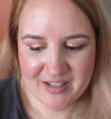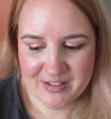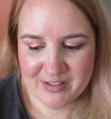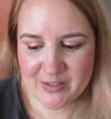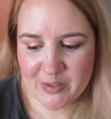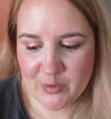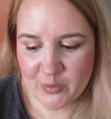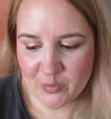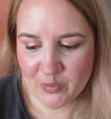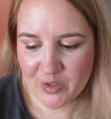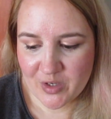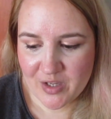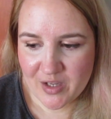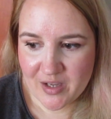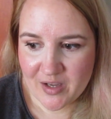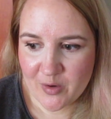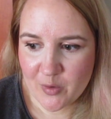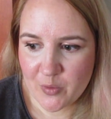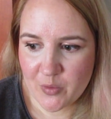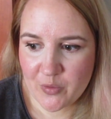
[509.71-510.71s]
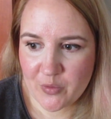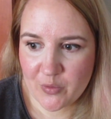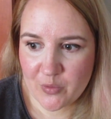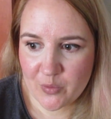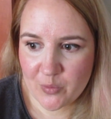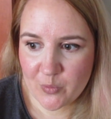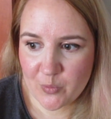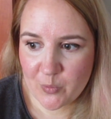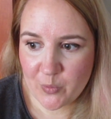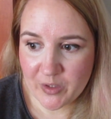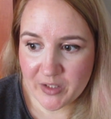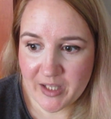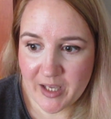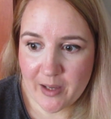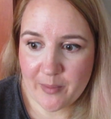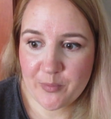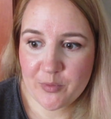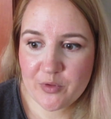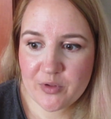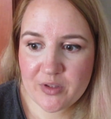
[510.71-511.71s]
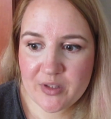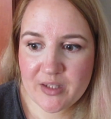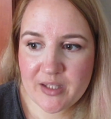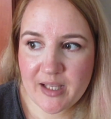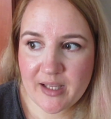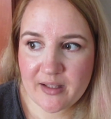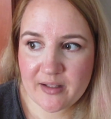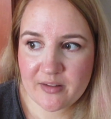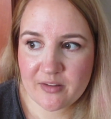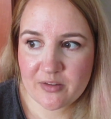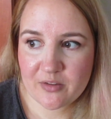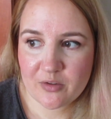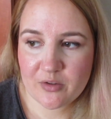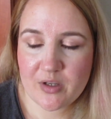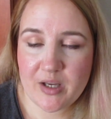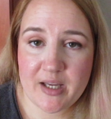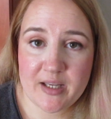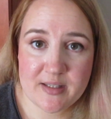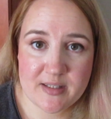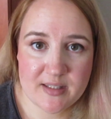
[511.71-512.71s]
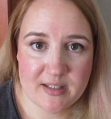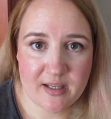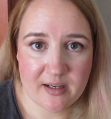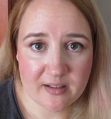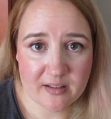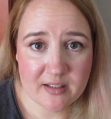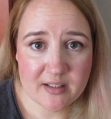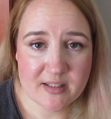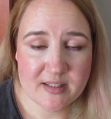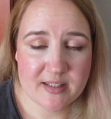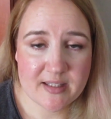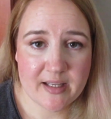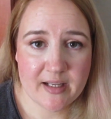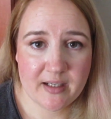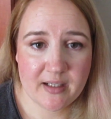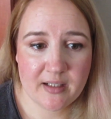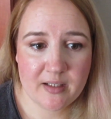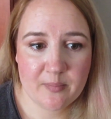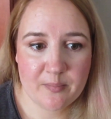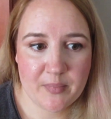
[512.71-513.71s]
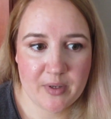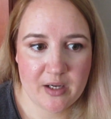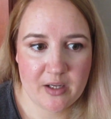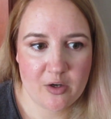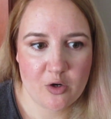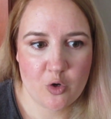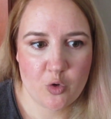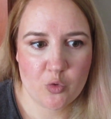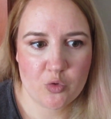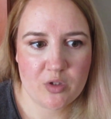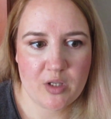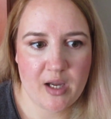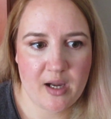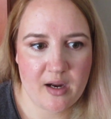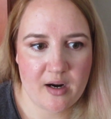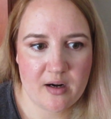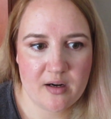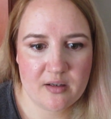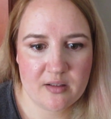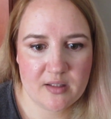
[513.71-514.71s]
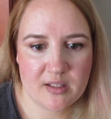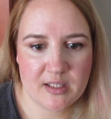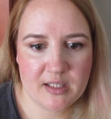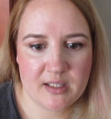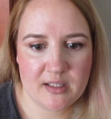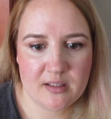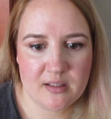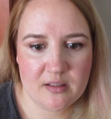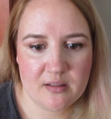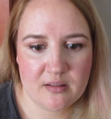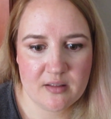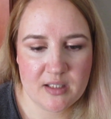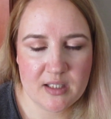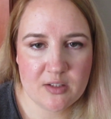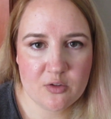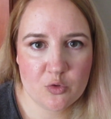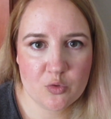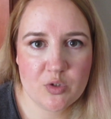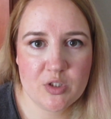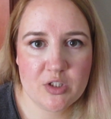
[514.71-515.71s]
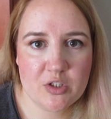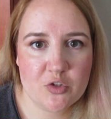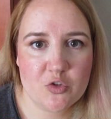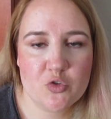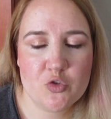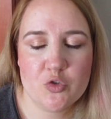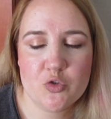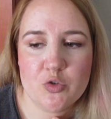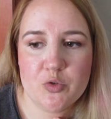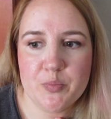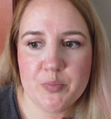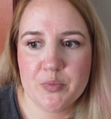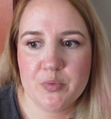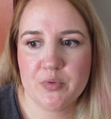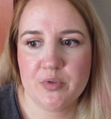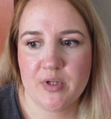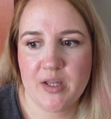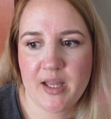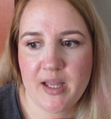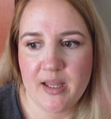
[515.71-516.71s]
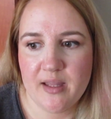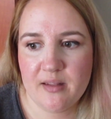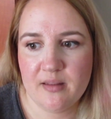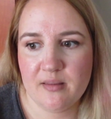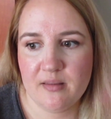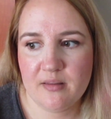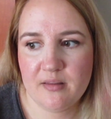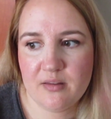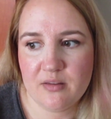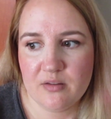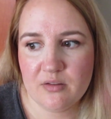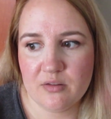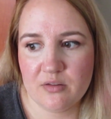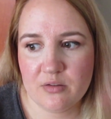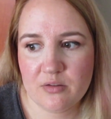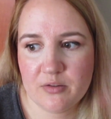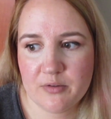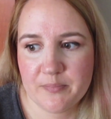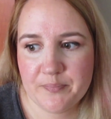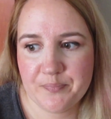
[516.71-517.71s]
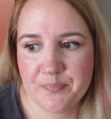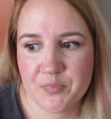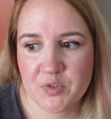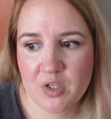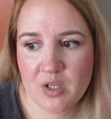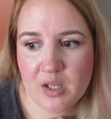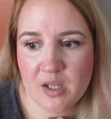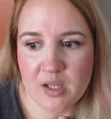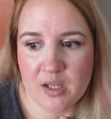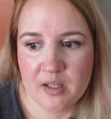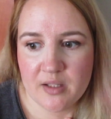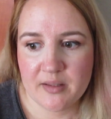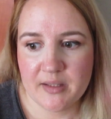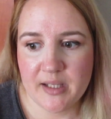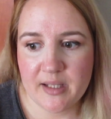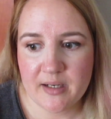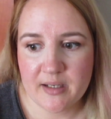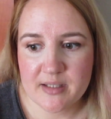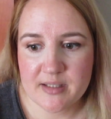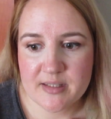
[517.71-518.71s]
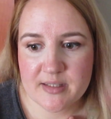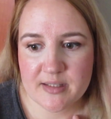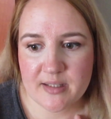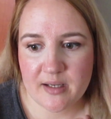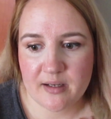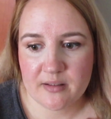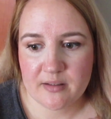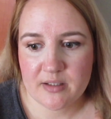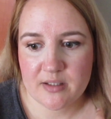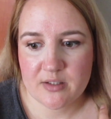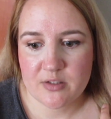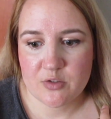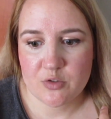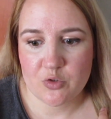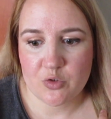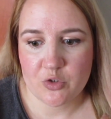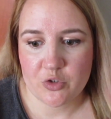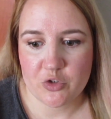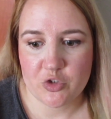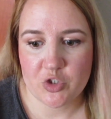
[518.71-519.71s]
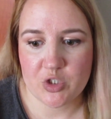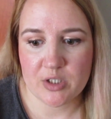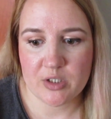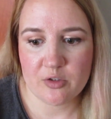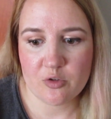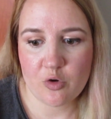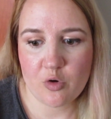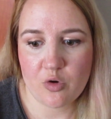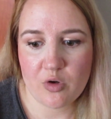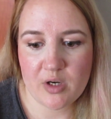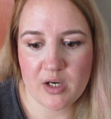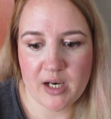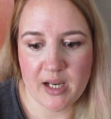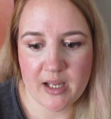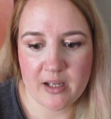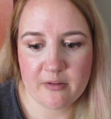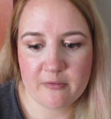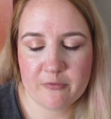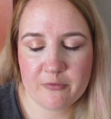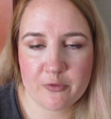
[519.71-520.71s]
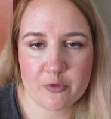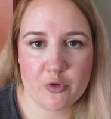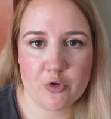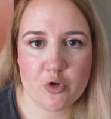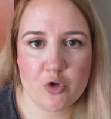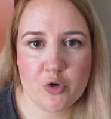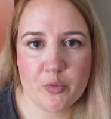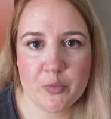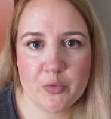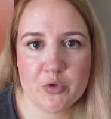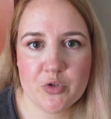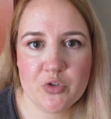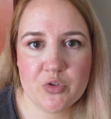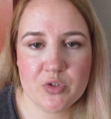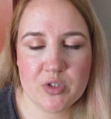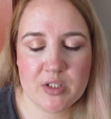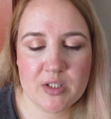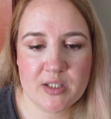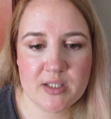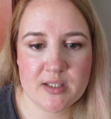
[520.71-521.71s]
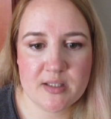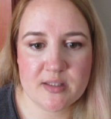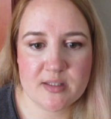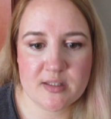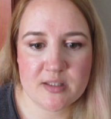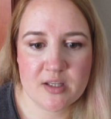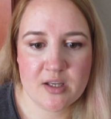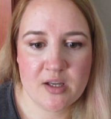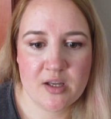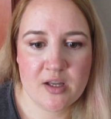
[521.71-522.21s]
So uh, what happened that I started selling my own art in Intuita shop, and uh, then I started searching online for opportunities